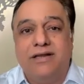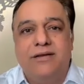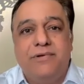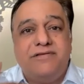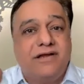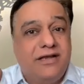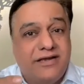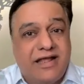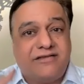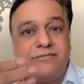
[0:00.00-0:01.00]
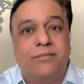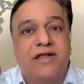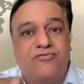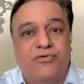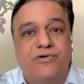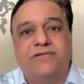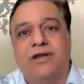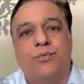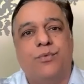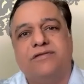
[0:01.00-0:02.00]
Immediately next batch was
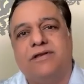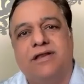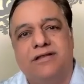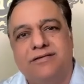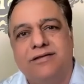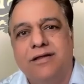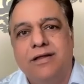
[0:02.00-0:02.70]
advanced class.